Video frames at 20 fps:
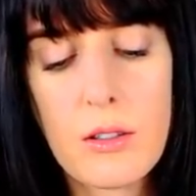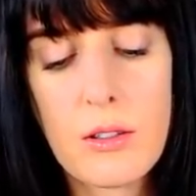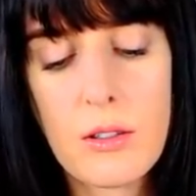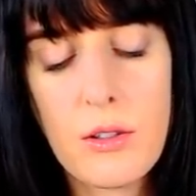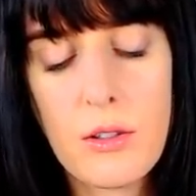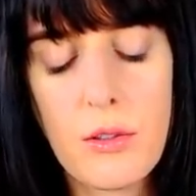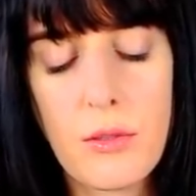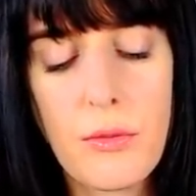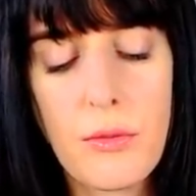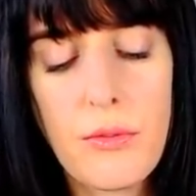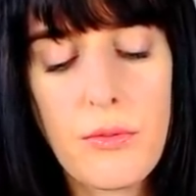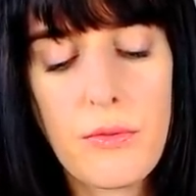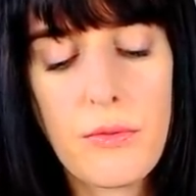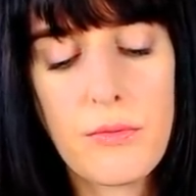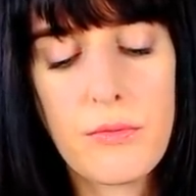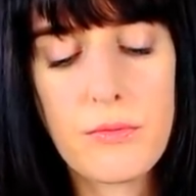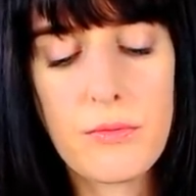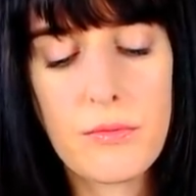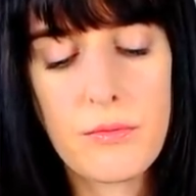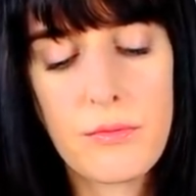to
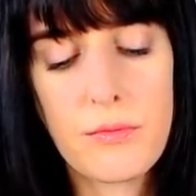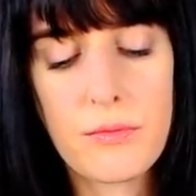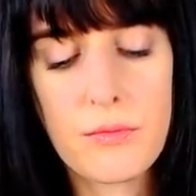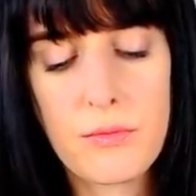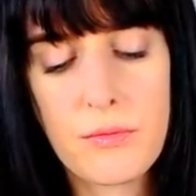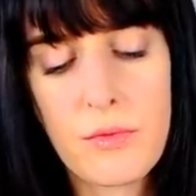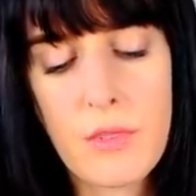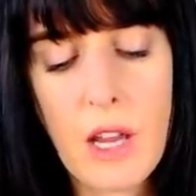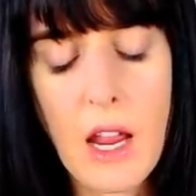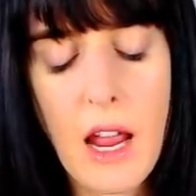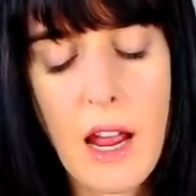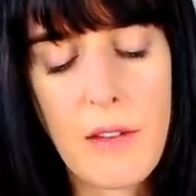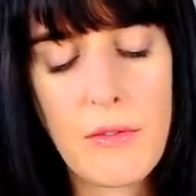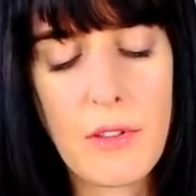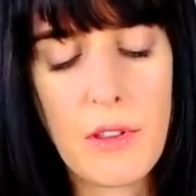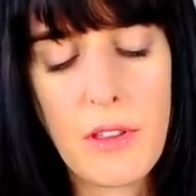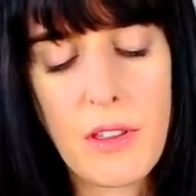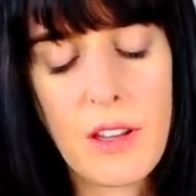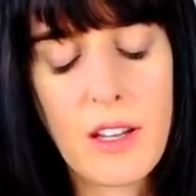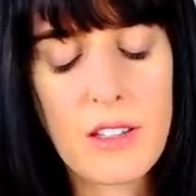to
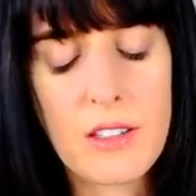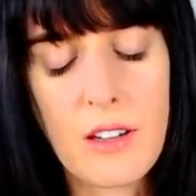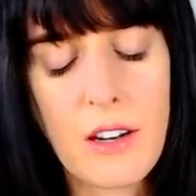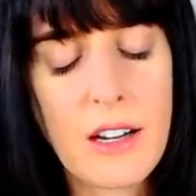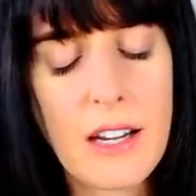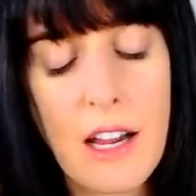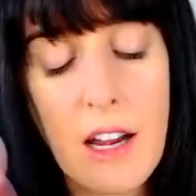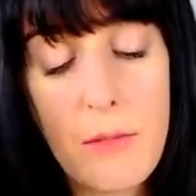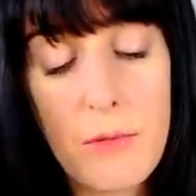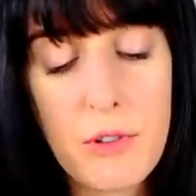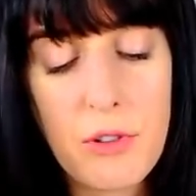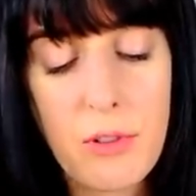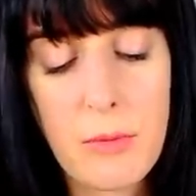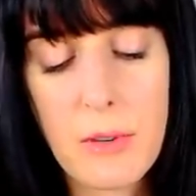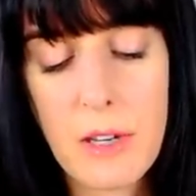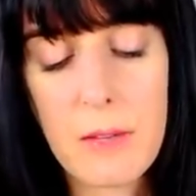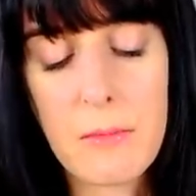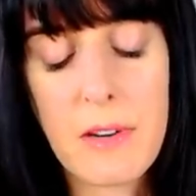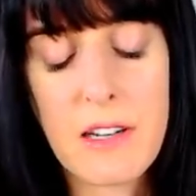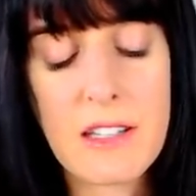have the sorry now i'm just
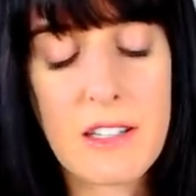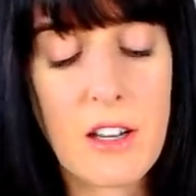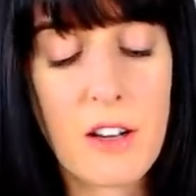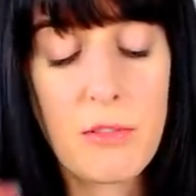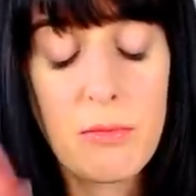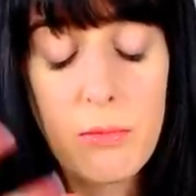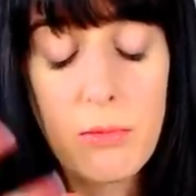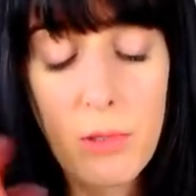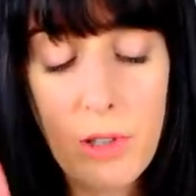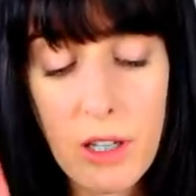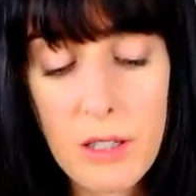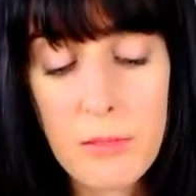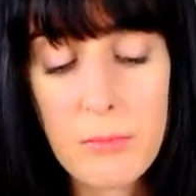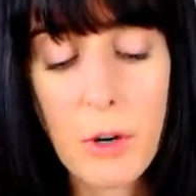repeating myself Ugh,